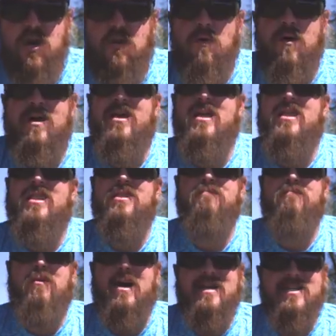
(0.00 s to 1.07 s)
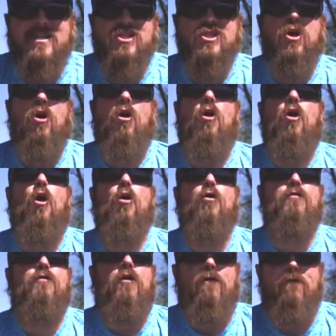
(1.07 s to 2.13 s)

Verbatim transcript: go. The bites are